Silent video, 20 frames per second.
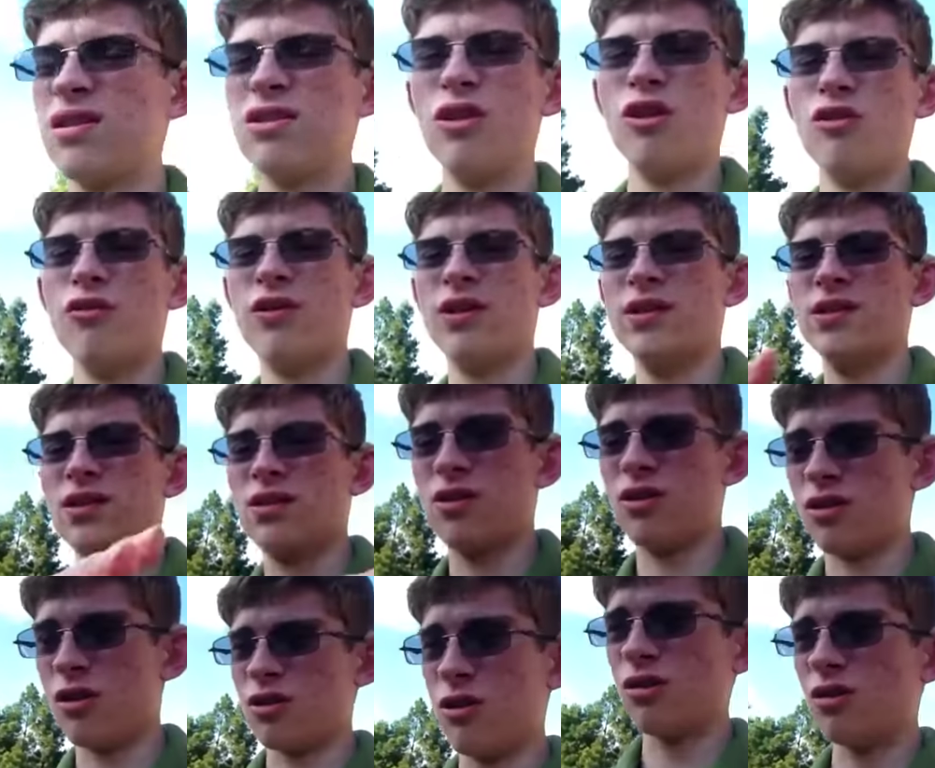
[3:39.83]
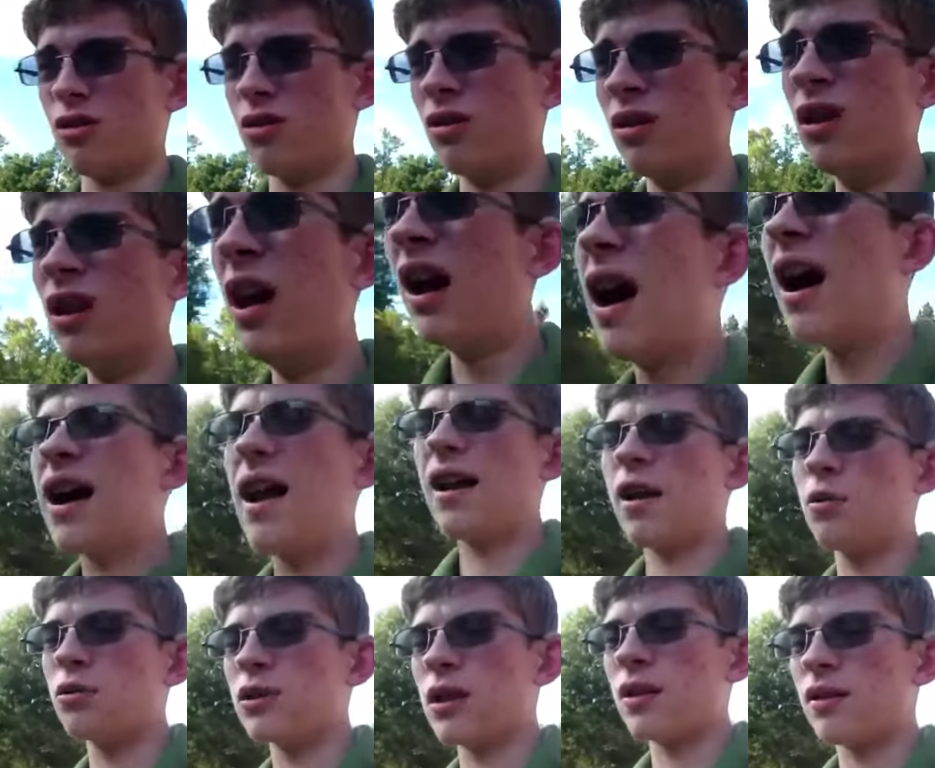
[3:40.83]
No offense to her though. And
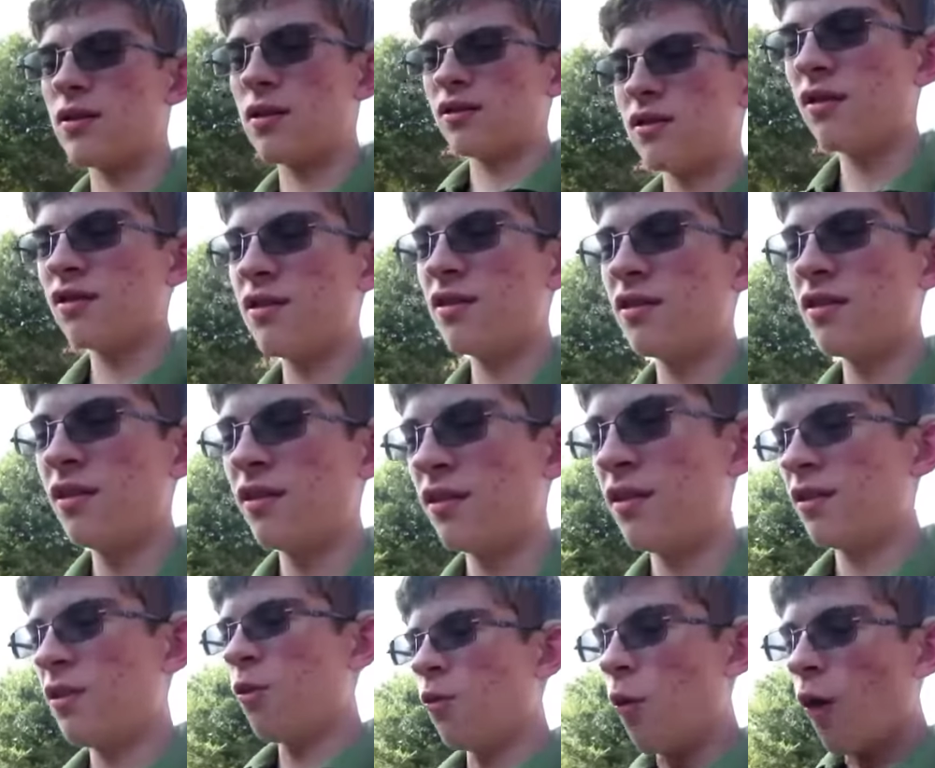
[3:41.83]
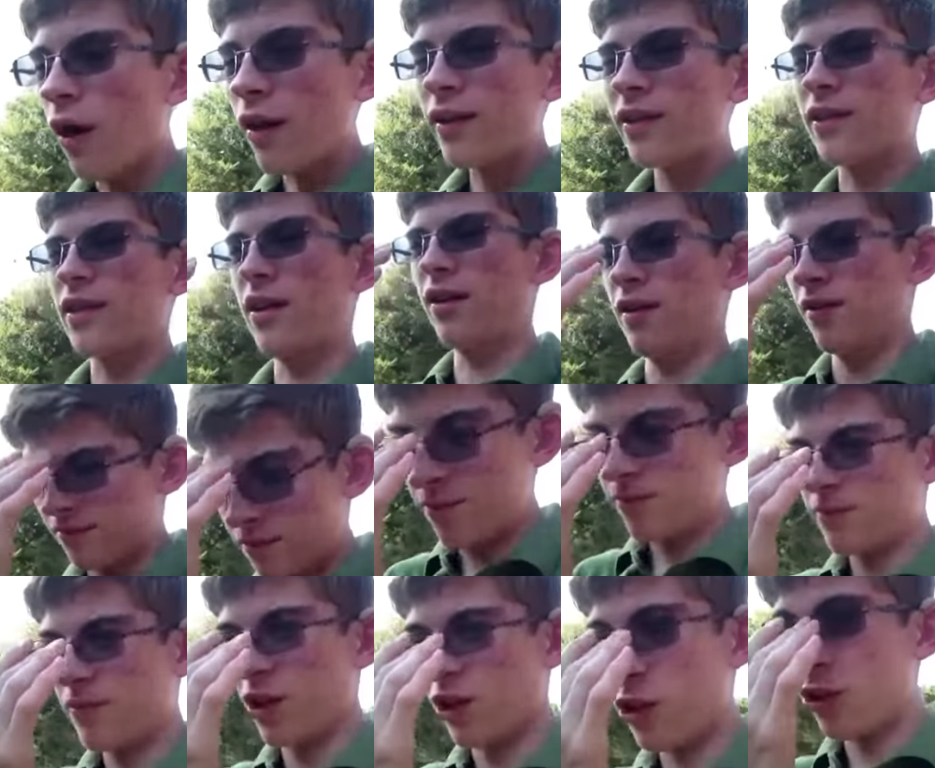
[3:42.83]
I was like, "What the
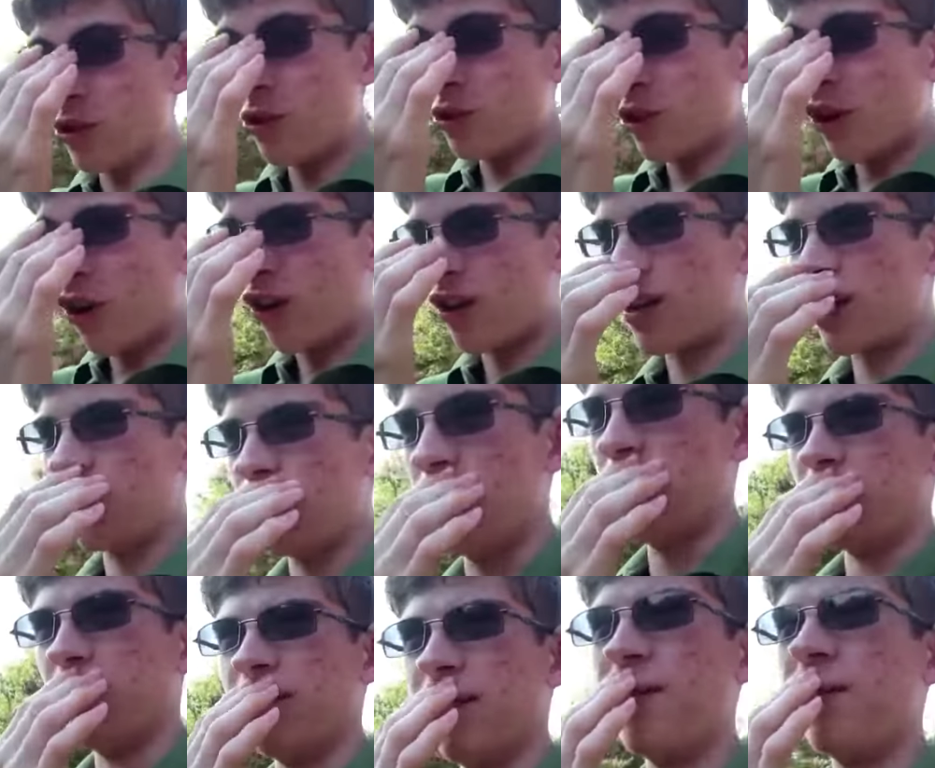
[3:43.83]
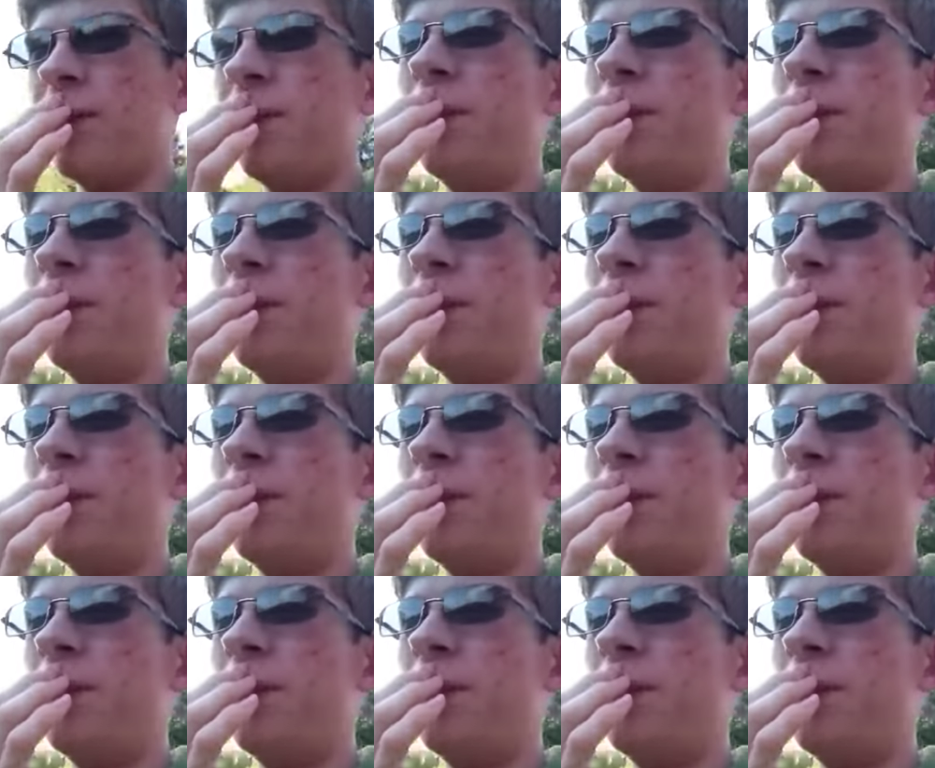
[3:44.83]
are you talking about?"